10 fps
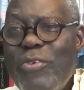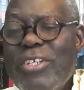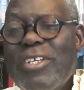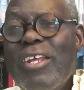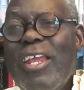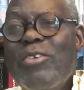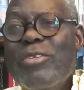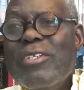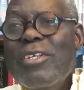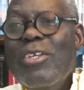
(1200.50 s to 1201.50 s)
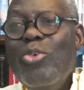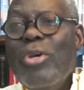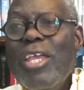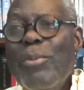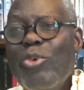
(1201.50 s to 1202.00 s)
fresh graduates, you
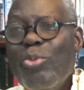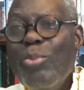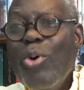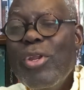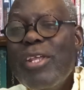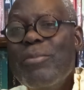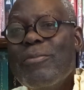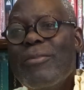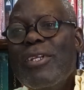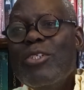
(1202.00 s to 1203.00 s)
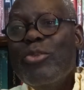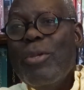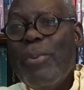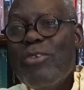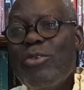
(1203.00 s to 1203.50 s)
are able to mold them to the
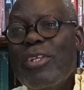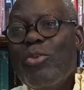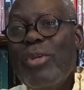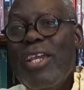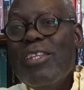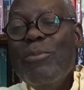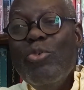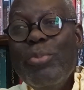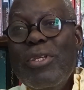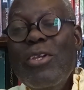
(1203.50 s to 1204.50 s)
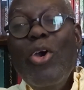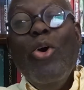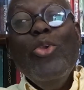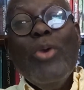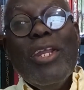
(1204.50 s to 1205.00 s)
person that you like them to be,
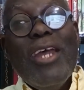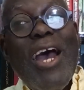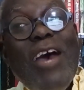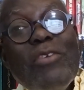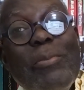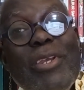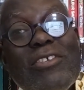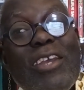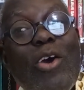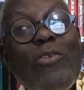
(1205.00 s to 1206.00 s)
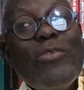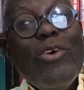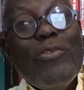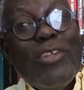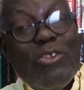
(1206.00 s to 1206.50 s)
or you can have a mixture
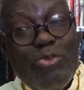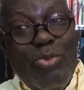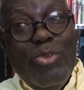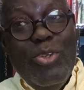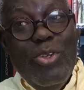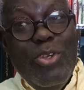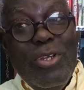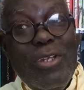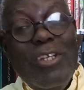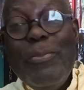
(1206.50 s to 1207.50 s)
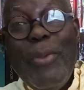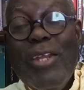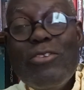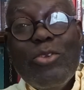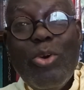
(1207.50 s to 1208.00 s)
of the two.
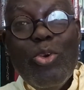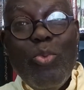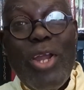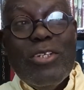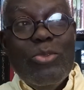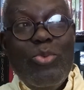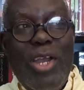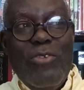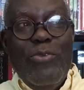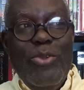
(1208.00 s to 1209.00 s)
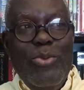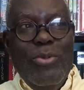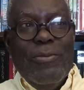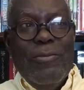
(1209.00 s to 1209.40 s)
Depends on what works for you.